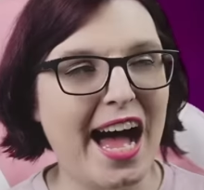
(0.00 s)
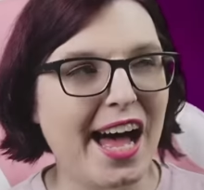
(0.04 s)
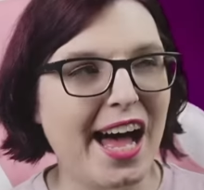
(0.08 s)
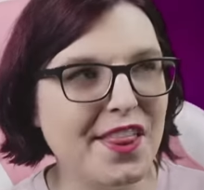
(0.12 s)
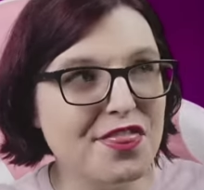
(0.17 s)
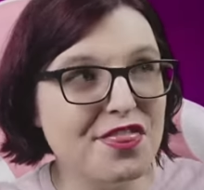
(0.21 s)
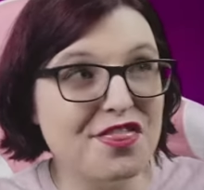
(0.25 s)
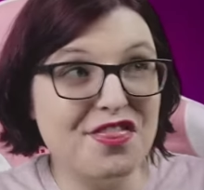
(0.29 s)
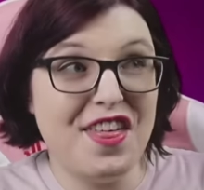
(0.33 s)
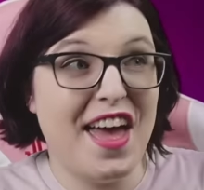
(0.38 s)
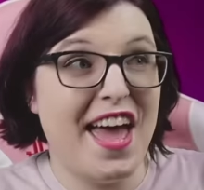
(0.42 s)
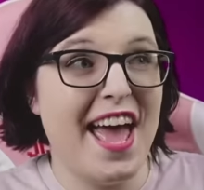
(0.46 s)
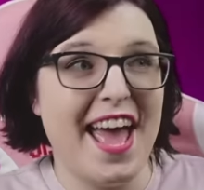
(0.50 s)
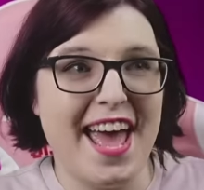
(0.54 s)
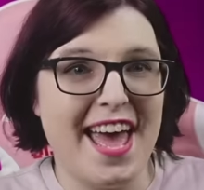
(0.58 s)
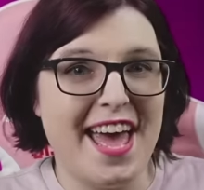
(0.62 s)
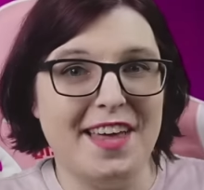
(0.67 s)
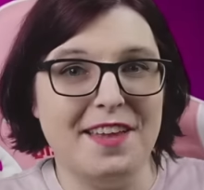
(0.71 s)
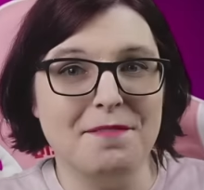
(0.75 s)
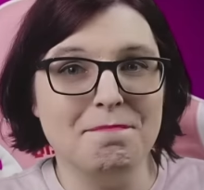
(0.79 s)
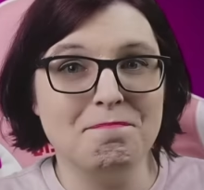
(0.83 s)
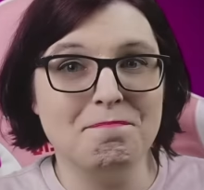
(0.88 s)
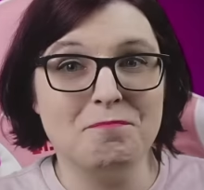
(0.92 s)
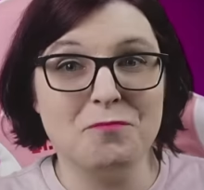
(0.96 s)
And
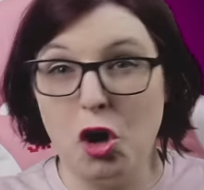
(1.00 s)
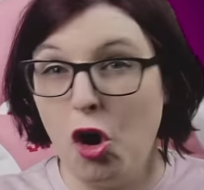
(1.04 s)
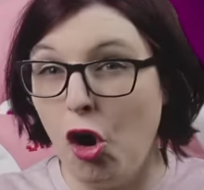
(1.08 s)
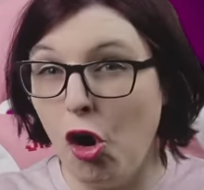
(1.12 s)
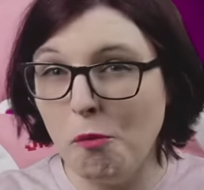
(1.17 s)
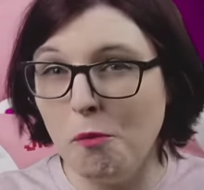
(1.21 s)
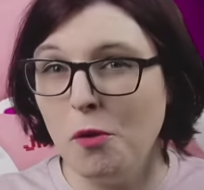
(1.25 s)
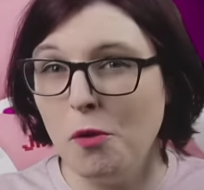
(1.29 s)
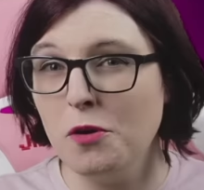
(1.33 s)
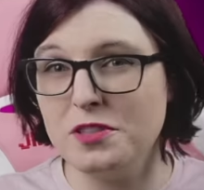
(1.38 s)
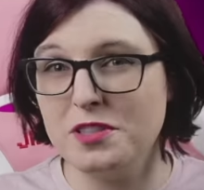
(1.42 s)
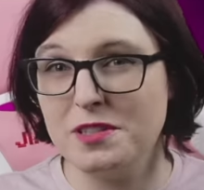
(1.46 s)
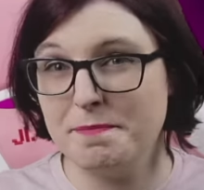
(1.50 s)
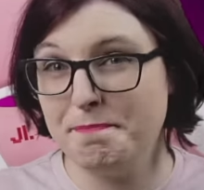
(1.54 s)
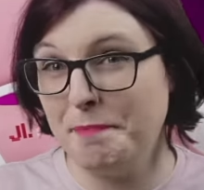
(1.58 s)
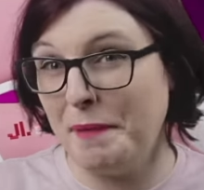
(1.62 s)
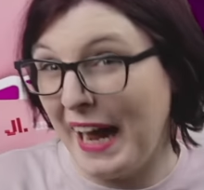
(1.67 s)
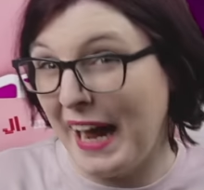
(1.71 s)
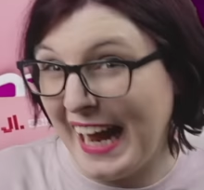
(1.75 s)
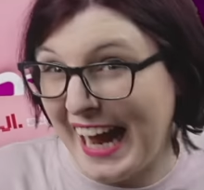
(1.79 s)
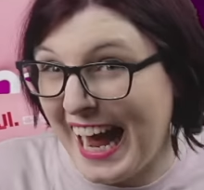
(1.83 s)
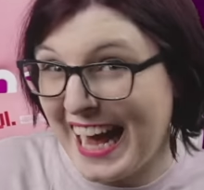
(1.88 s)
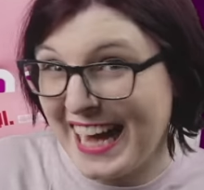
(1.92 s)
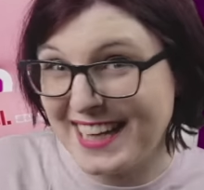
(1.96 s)
then, almost
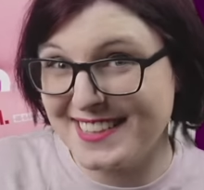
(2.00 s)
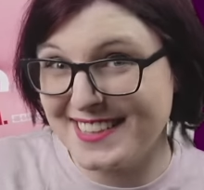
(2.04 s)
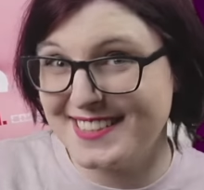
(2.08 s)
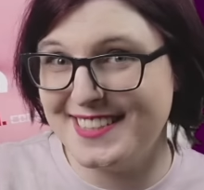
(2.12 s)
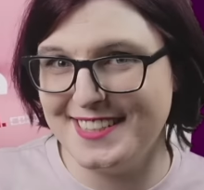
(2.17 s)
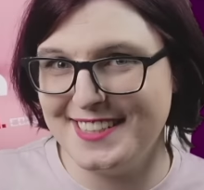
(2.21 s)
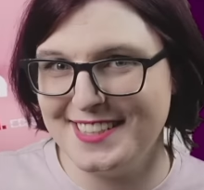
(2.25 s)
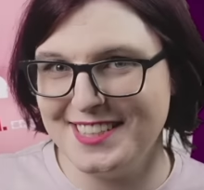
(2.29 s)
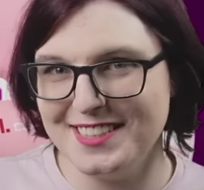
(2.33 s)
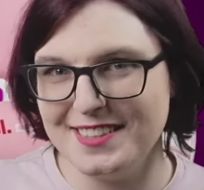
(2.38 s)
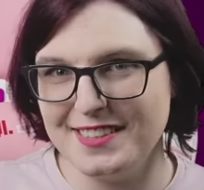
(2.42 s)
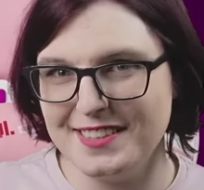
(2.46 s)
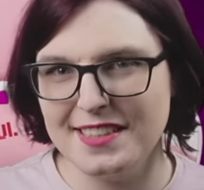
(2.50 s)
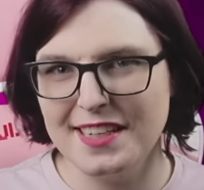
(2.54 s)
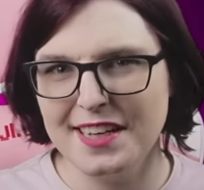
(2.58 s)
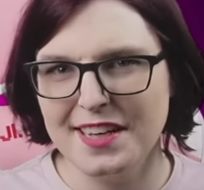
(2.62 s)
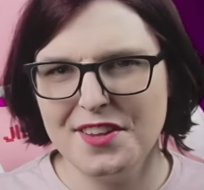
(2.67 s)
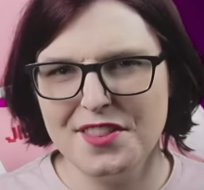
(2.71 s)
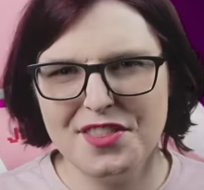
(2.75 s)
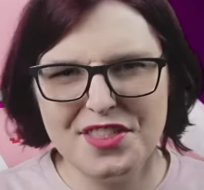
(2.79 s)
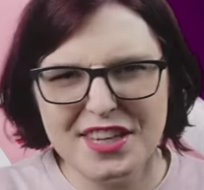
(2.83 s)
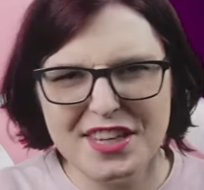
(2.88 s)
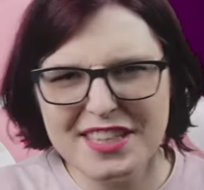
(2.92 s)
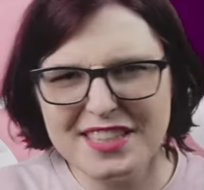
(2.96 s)
by accident,
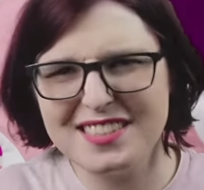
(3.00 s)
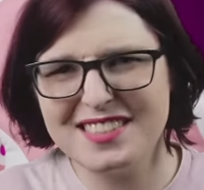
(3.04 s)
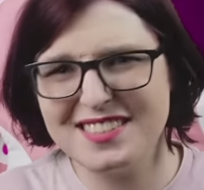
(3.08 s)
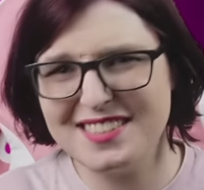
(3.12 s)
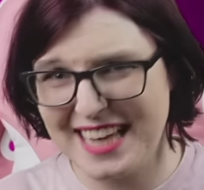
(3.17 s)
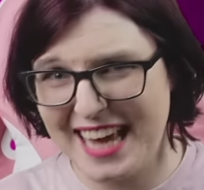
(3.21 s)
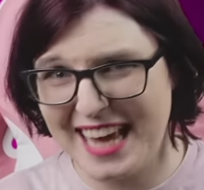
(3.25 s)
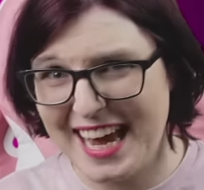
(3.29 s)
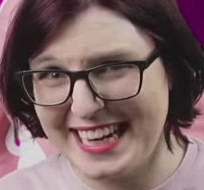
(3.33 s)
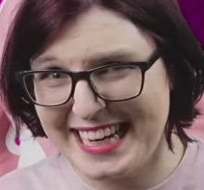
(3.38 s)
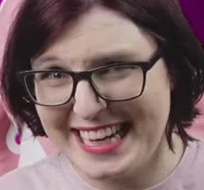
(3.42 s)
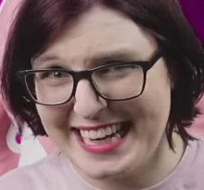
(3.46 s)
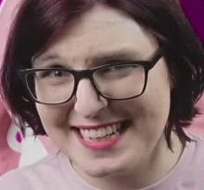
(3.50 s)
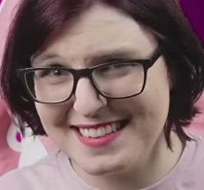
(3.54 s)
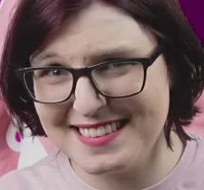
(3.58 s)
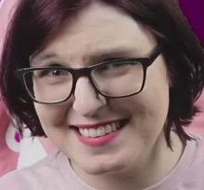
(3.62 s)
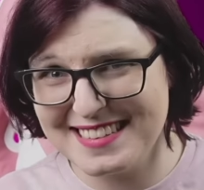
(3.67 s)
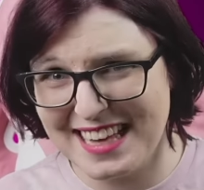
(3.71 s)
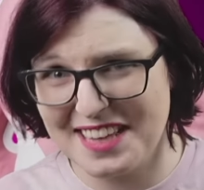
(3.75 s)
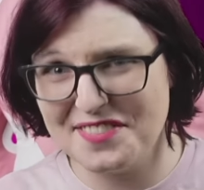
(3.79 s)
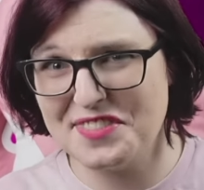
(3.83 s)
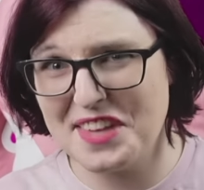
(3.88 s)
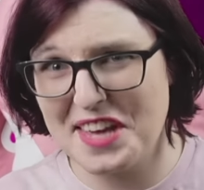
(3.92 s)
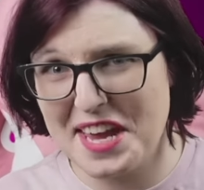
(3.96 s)
this setting
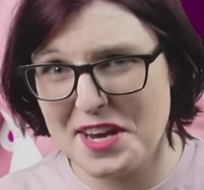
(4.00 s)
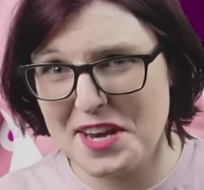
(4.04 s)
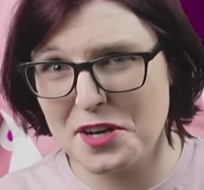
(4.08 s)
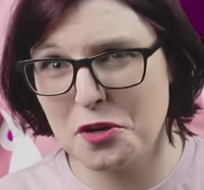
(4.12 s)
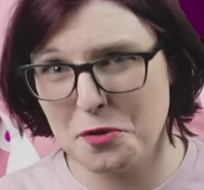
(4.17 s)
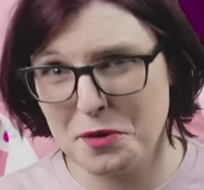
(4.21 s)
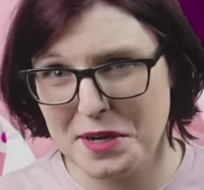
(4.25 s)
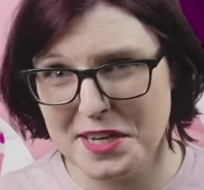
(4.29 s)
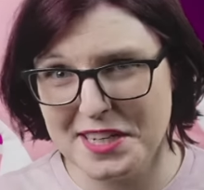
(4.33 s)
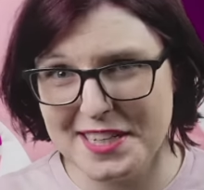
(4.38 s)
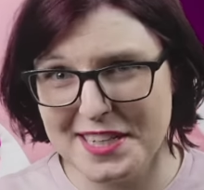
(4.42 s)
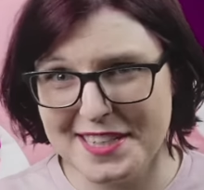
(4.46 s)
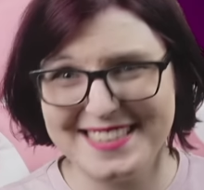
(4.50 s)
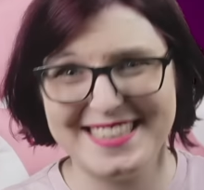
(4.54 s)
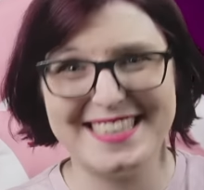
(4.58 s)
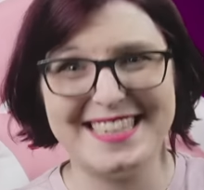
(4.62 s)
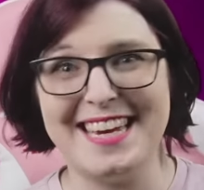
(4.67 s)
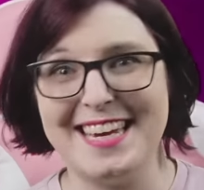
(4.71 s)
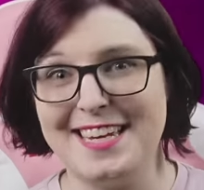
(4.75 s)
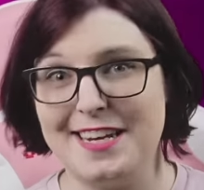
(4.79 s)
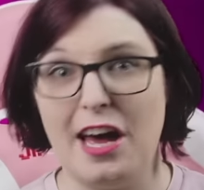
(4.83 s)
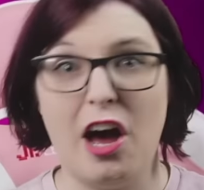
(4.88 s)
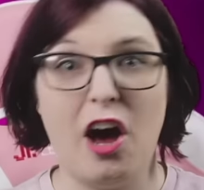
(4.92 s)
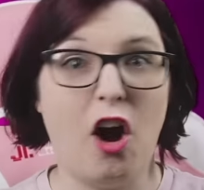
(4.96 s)
that they created to
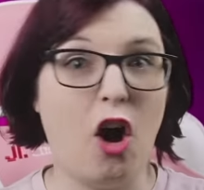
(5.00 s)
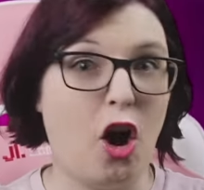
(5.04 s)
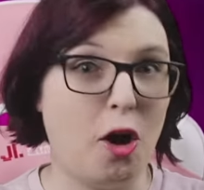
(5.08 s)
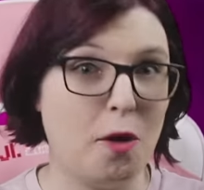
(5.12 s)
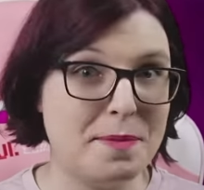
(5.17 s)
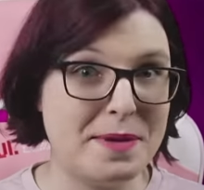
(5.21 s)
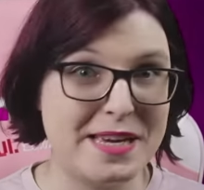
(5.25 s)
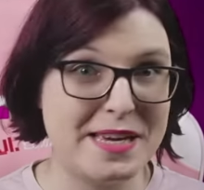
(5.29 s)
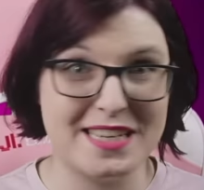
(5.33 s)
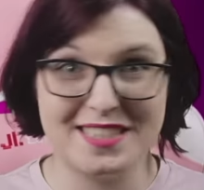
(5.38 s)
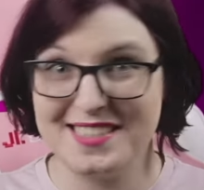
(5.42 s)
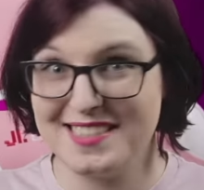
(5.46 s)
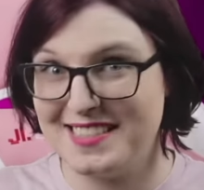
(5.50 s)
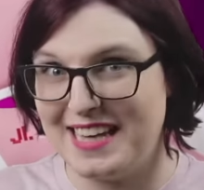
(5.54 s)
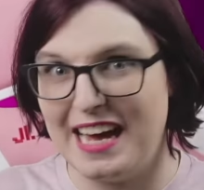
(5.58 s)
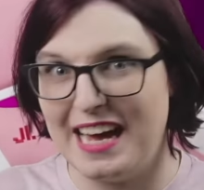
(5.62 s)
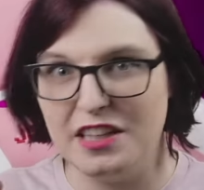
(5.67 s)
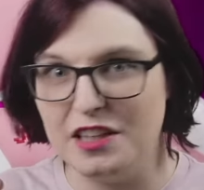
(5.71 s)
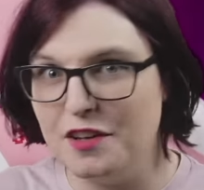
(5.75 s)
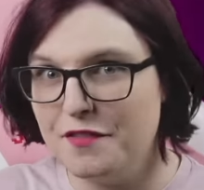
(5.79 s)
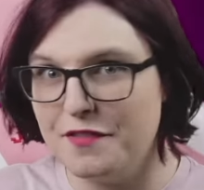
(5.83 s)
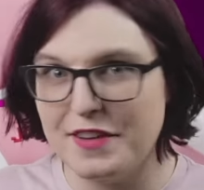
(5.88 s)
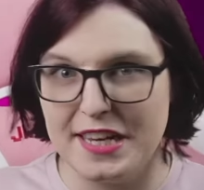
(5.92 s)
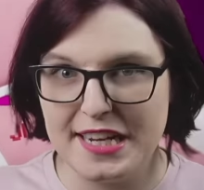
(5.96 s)
get hobbyists
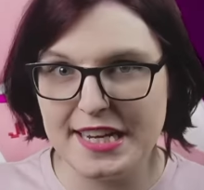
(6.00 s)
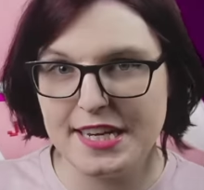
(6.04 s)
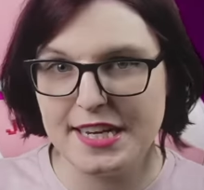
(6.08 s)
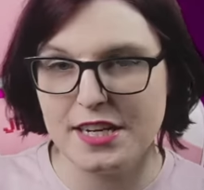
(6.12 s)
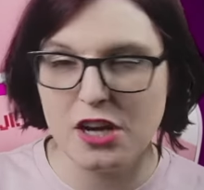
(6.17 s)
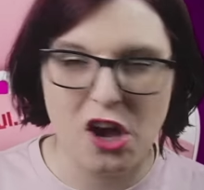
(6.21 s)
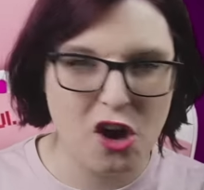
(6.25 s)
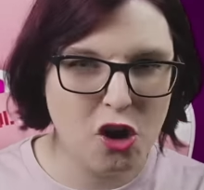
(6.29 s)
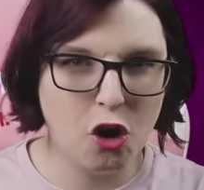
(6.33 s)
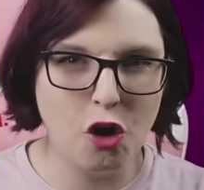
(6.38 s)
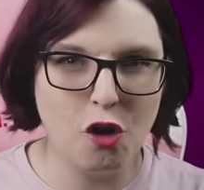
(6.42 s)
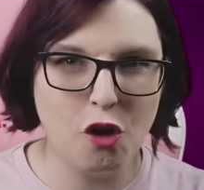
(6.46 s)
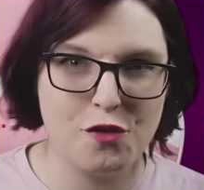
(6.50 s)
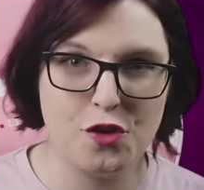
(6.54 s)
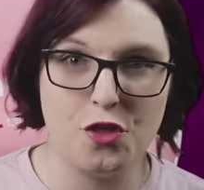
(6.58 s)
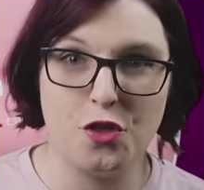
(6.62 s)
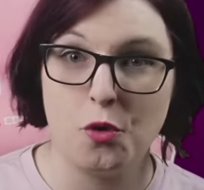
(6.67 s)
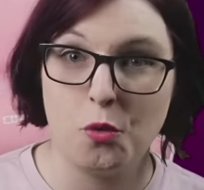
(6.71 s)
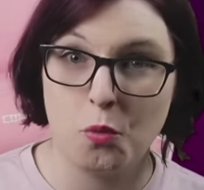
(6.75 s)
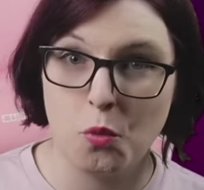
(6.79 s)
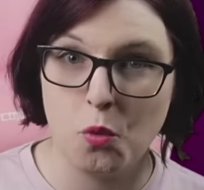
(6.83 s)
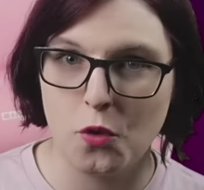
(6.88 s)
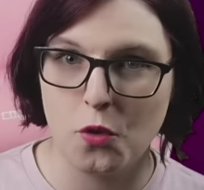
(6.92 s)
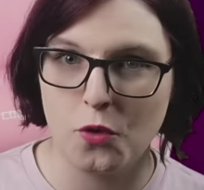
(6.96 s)
salivating over
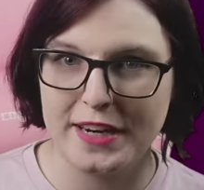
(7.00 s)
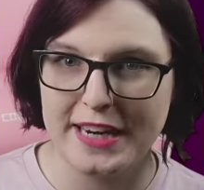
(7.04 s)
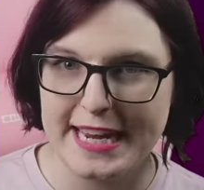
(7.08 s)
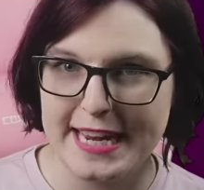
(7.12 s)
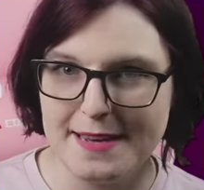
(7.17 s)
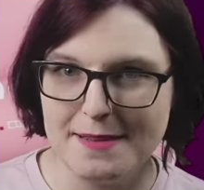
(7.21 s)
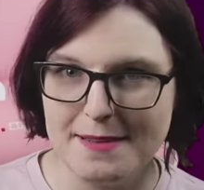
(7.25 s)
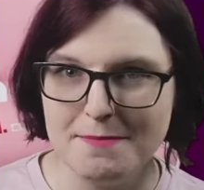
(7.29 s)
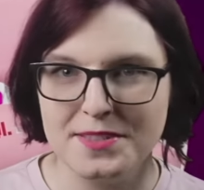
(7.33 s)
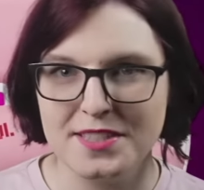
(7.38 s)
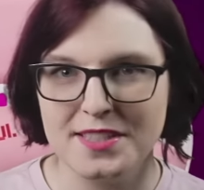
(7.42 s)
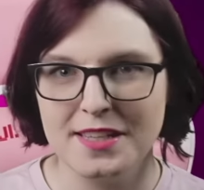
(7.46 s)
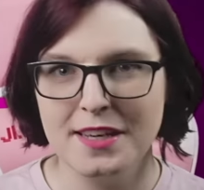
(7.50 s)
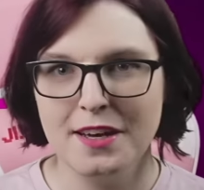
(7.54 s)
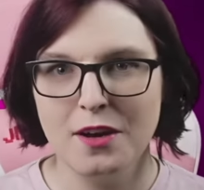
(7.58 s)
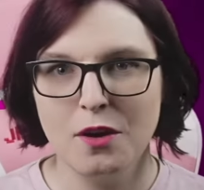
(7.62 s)
their war games,